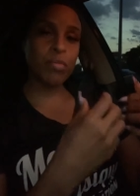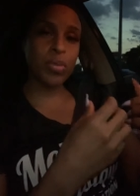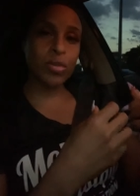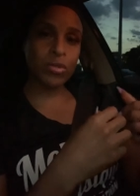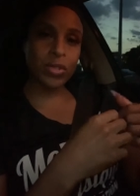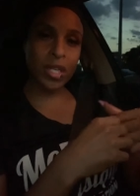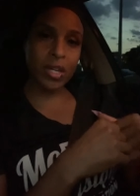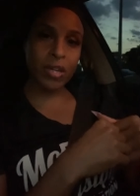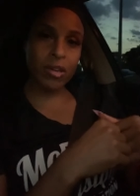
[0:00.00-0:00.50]

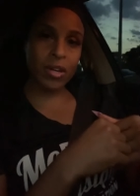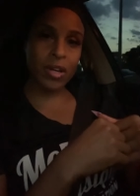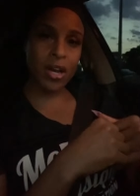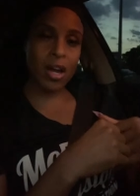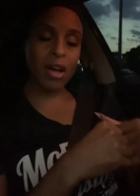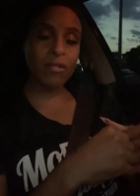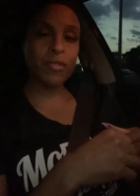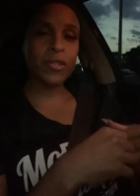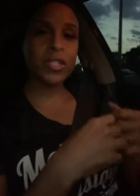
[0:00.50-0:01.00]
building her
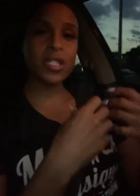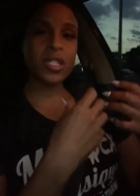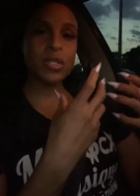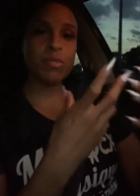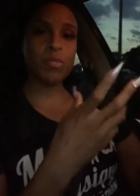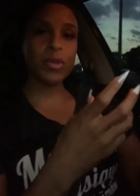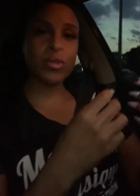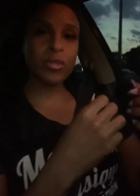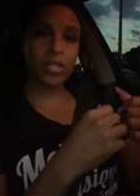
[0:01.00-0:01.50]

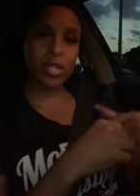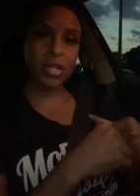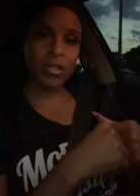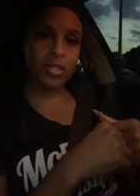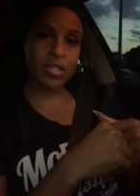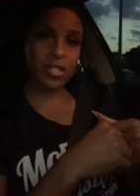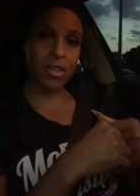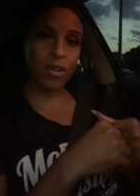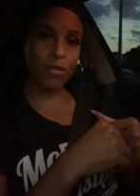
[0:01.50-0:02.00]
confidence, building
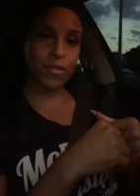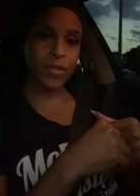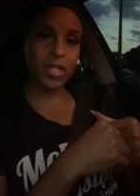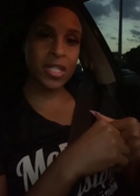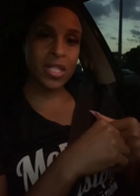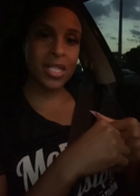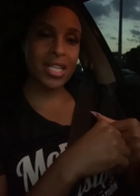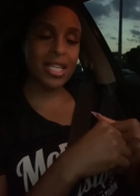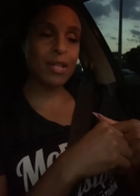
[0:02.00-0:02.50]
her
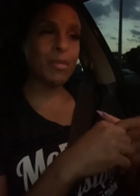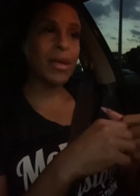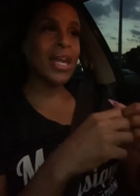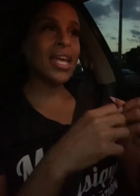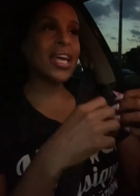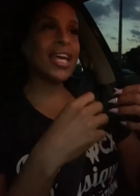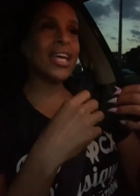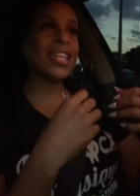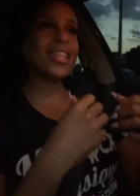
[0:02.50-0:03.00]
self-esteem,
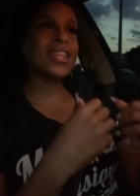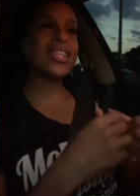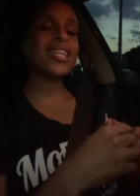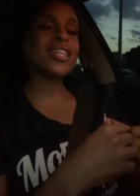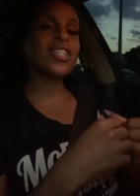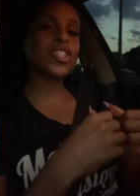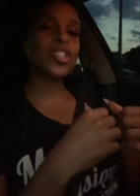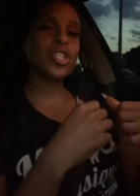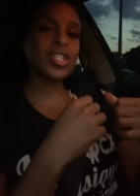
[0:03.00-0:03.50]
and
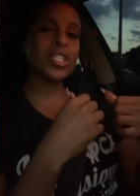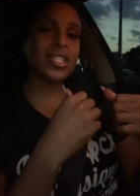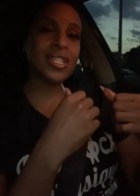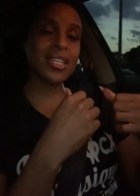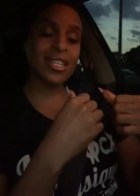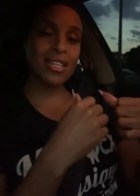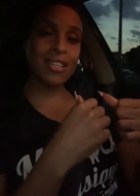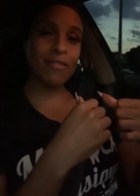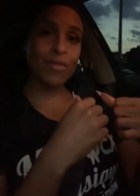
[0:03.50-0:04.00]
then she's
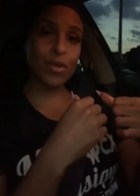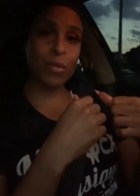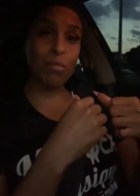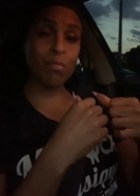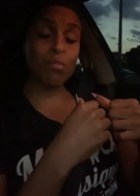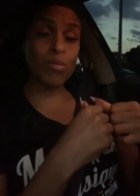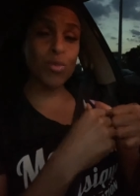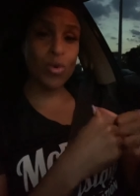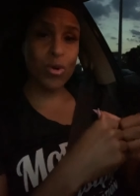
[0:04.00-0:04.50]
even
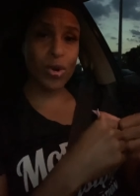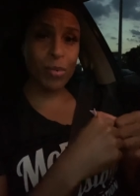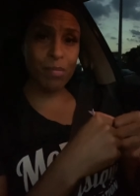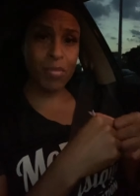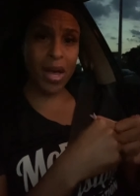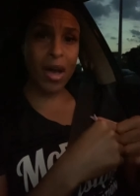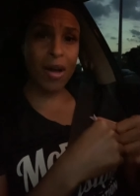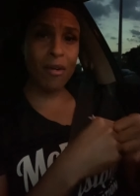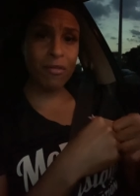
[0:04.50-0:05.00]
more
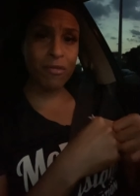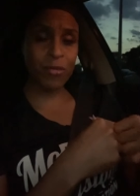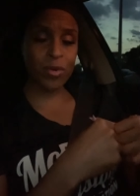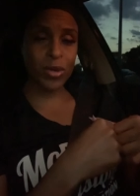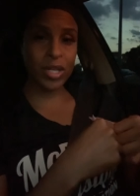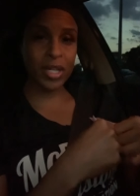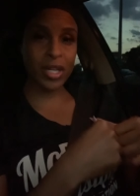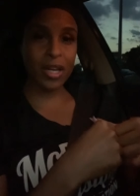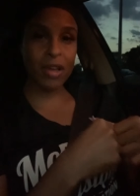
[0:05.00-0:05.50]
powerful
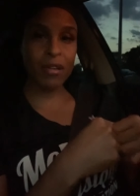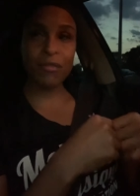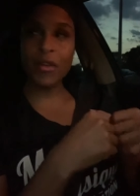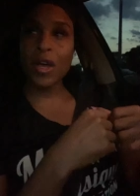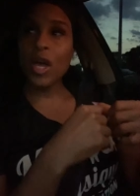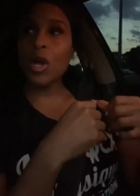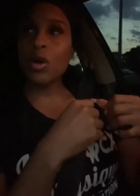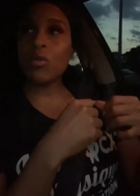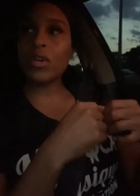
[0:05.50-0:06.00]
powerful enough,
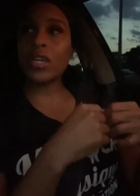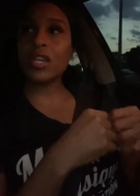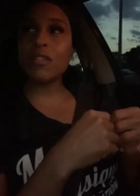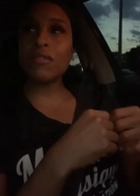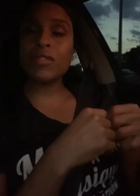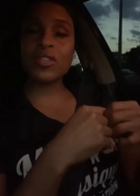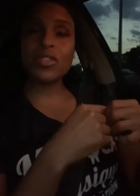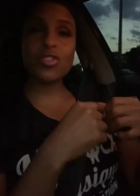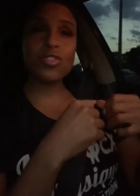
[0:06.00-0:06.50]

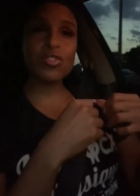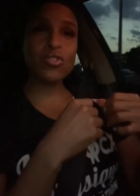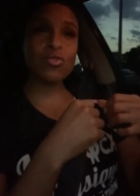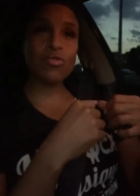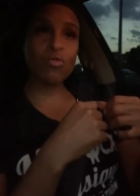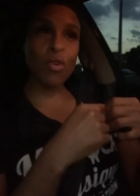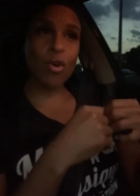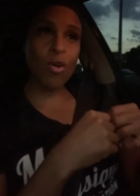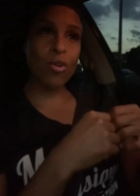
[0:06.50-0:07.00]
even
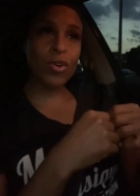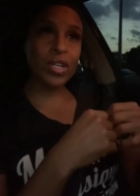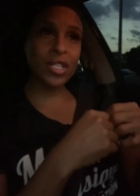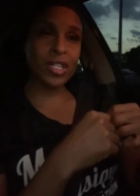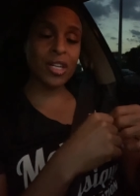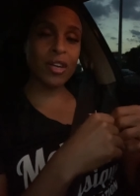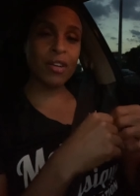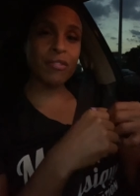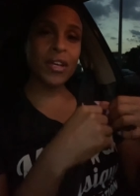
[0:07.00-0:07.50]
strong
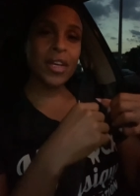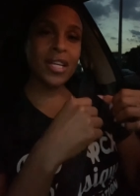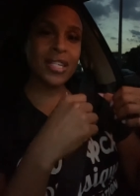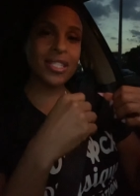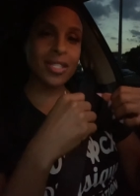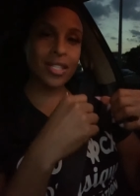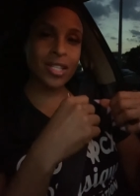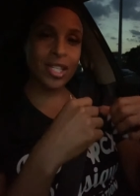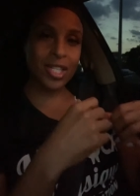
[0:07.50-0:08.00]
enough
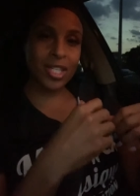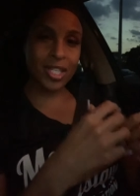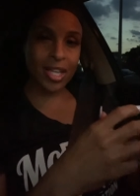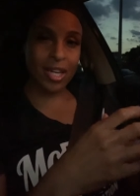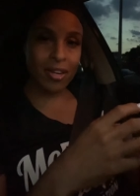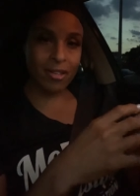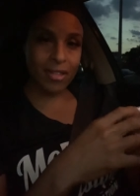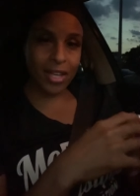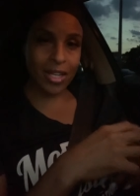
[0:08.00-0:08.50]
to
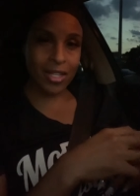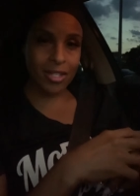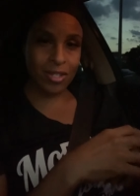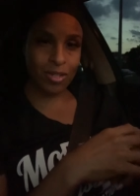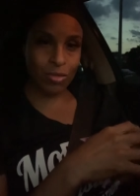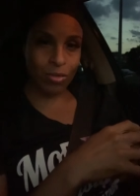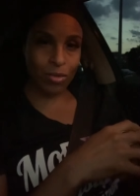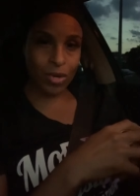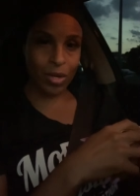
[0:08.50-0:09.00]
share that
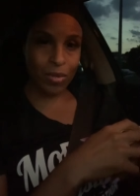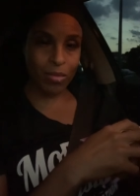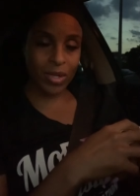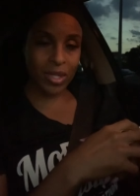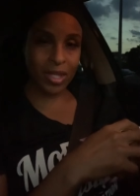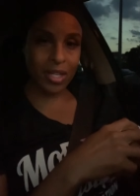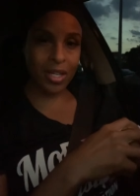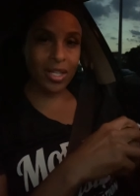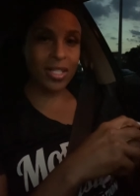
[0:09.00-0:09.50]
story
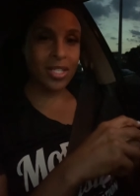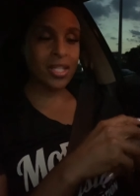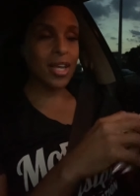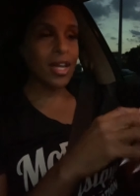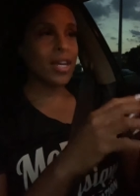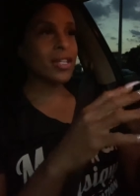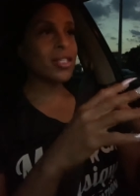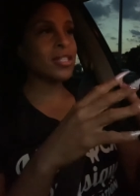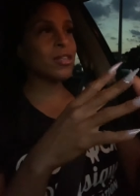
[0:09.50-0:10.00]
with us.
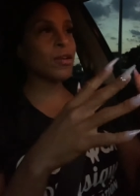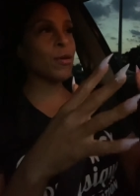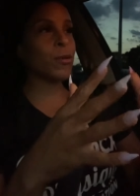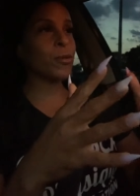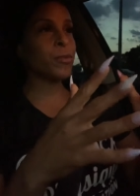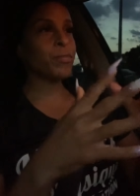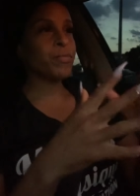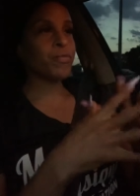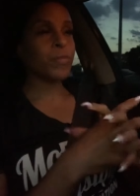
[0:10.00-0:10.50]

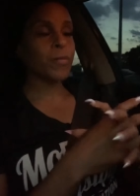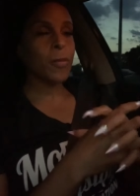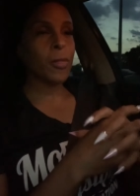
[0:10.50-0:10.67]
So